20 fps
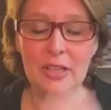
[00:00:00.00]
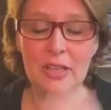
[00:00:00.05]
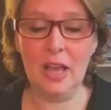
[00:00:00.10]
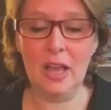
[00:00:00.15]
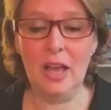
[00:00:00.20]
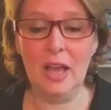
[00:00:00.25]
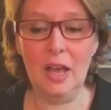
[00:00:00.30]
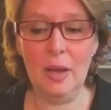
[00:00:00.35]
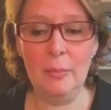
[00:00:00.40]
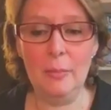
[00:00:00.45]

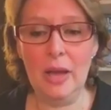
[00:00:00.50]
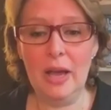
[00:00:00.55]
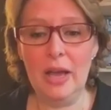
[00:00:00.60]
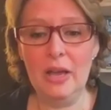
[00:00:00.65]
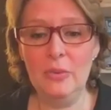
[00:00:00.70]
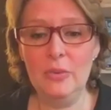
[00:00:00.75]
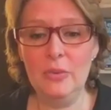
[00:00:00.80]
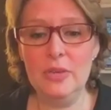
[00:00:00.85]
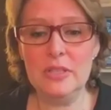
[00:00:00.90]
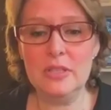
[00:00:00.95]
I
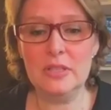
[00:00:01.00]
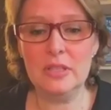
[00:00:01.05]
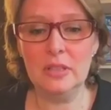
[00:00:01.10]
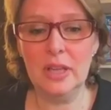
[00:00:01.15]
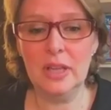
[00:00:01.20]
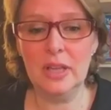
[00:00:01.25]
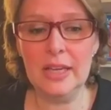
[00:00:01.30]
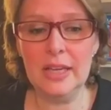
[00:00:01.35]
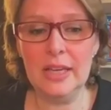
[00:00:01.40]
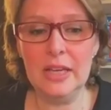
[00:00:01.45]
was
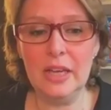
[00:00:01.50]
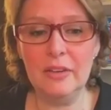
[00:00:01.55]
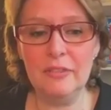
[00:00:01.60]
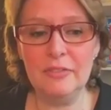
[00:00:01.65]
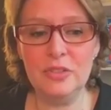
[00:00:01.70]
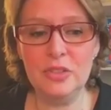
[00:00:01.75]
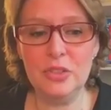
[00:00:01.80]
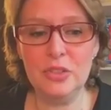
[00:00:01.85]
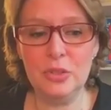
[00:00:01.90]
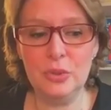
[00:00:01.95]
lucky enough
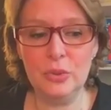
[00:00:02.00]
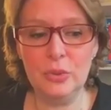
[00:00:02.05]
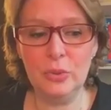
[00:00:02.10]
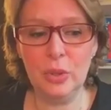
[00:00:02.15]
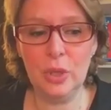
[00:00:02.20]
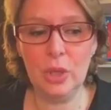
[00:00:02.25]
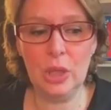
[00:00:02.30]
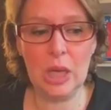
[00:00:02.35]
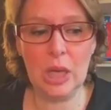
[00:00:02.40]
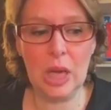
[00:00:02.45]
to
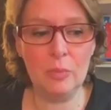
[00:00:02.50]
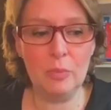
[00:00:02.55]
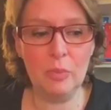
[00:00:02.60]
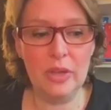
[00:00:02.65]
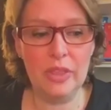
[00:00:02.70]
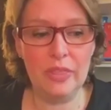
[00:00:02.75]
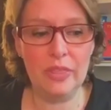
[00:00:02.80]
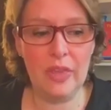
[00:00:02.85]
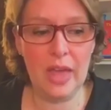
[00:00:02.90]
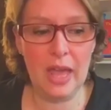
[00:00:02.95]
hook up with
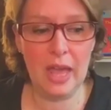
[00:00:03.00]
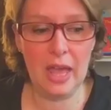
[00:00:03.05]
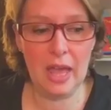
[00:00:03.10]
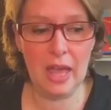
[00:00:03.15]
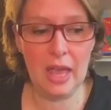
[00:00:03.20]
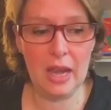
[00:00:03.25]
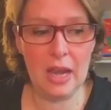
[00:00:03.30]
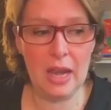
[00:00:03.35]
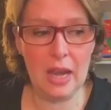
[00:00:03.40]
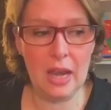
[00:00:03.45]

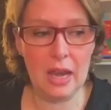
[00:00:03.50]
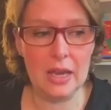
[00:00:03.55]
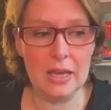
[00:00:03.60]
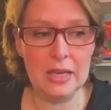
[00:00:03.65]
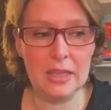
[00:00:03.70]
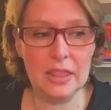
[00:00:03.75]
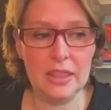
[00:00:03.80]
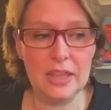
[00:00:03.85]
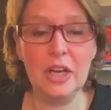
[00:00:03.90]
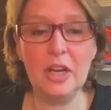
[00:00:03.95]
a
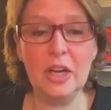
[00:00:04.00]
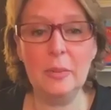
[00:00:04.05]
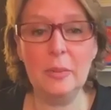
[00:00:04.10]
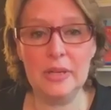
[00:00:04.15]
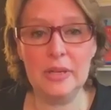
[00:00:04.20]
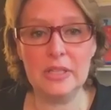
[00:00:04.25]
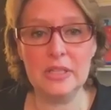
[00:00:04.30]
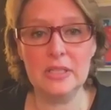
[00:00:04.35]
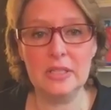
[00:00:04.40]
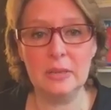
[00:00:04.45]

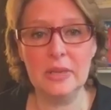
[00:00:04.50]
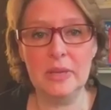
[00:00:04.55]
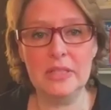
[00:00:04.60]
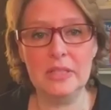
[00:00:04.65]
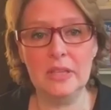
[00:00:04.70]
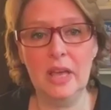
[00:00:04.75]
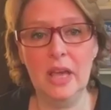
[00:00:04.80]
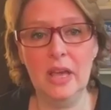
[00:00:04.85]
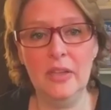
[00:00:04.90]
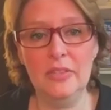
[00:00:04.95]
therapist, a mental
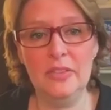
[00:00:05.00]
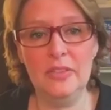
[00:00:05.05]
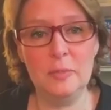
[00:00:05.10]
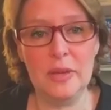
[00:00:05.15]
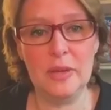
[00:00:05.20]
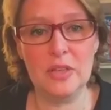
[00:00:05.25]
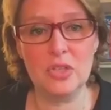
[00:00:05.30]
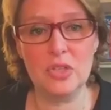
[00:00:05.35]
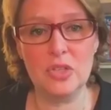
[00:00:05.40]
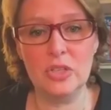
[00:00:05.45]
health
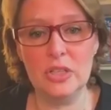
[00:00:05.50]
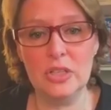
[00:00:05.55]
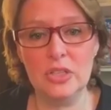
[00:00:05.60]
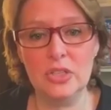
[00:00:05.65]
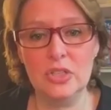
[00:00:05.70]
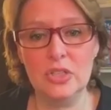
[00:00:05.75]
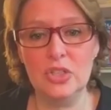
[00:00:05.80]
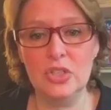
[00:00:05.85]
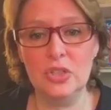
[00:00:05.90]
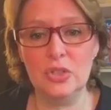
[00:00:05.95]
specialist, and
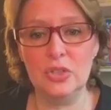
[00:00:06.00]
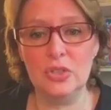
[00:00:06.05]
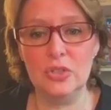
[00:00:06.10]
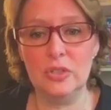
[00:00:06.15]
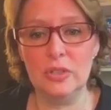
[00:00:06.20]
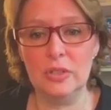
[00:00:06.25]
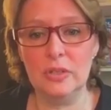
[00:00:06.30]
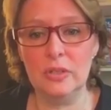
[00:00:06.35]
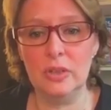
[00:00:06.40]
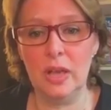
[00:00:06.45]
she
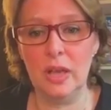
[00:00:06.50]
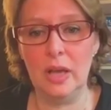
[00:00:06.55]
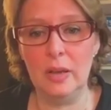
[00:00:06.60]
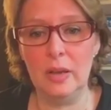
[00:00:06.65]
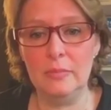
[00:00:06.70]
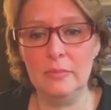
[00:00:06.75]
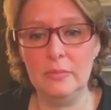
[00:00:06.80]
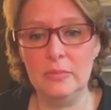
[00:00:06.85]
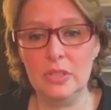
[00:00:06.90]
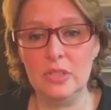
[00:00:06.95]
also
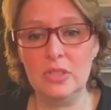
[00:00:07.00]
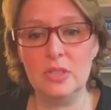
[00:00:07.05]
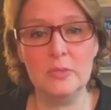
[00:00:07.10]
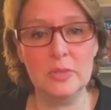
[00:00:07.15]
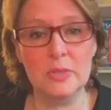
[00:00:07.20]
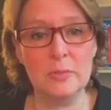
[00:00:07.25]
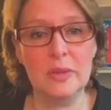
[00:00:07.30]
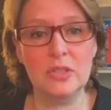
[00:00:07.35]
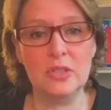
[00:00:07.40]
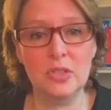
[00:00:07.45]
does some
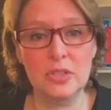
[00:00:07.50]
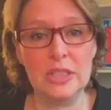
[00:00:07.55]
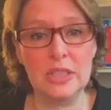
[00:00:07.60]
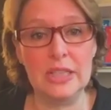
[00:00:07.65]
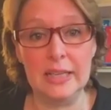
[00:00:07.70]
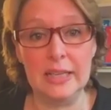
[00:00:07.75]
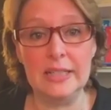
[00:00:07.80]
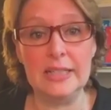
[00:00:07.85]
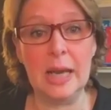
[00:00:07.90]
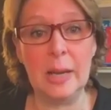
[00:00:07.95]
specialty in
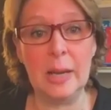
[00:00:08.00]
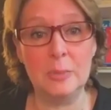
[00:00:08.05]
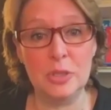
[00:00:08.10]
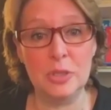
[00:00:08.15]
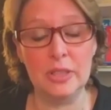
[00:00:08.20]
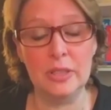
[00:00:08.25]
adoption.